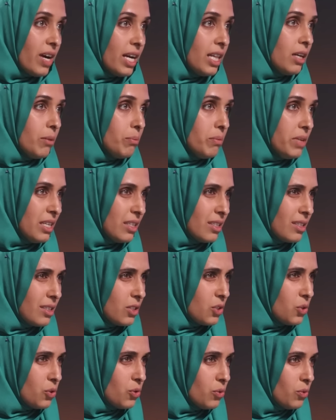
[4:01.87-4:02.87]
violent means
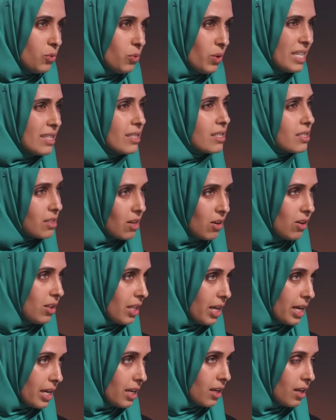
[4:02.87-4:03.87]
to install
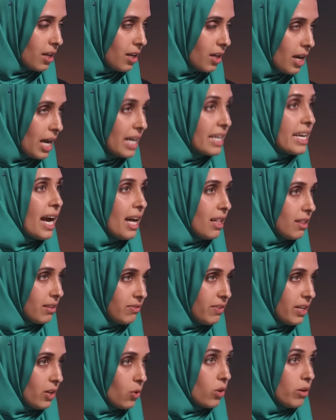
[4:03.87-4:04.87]
like a
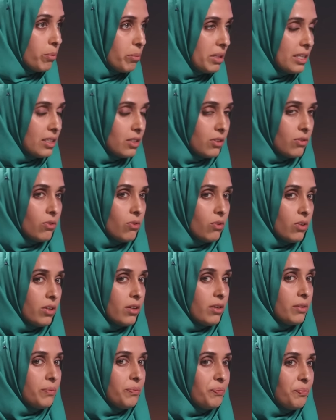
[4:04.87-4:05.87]
caliphate or a political
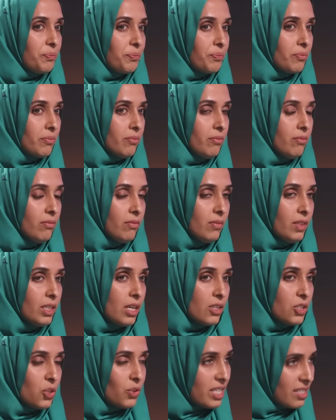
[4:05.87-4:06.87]
order. Yes.
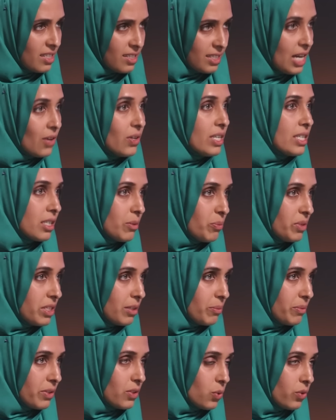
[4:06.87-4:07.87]
So this is how
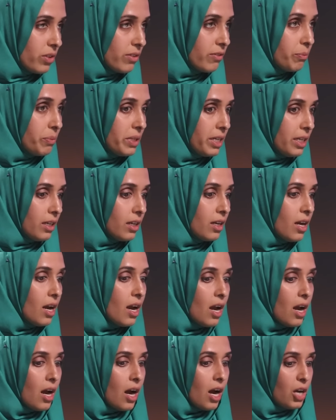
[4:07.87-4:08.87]
Islamism is sort of being
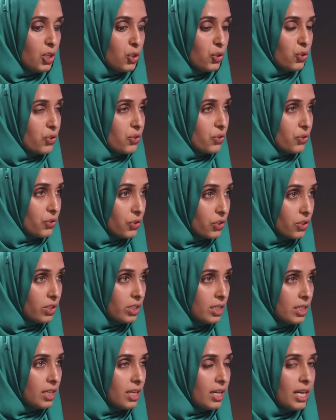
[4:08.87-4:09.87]

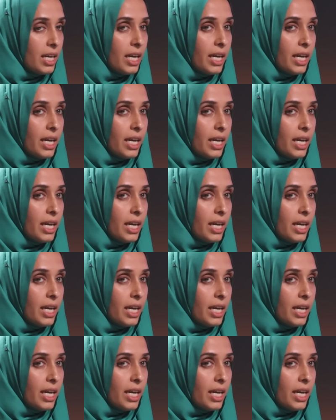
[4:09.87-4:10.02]
understood